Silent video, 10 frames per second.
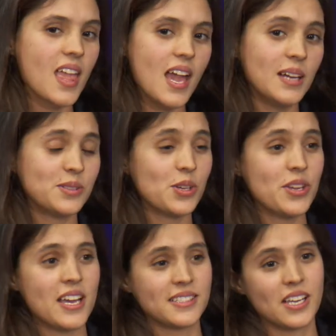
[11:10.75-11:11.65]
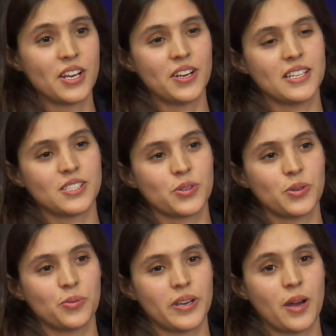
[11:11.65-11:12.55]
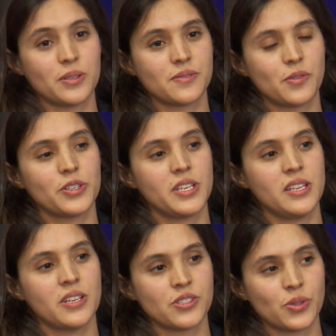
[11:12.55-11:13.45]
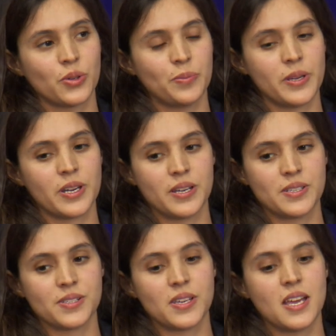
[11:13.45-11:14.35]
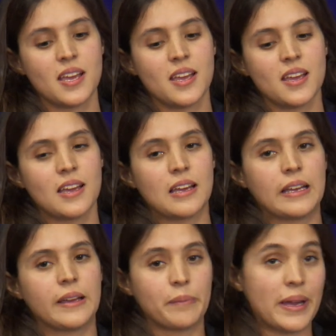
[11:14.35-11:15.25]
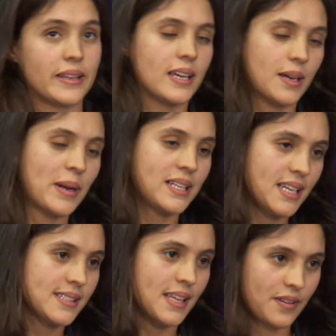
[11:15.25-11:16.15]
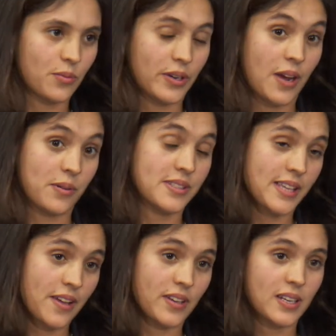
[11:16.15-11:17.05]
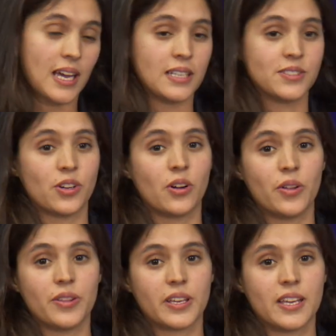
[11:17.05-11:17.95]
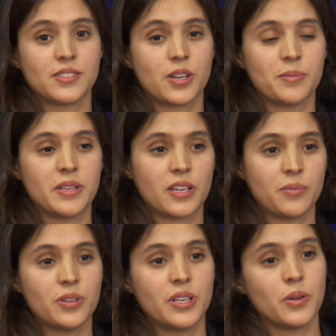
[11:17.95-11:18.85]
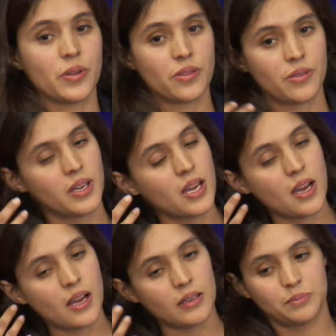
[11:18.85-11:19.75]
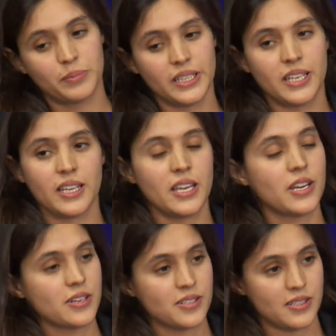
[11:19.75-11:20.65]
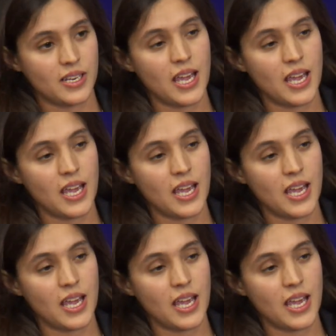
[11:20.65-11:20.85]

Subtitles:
So yeah, I started a school when I was 14 years old because my idea started when I was 7. I saw all the kids come in the community with bleeding ears and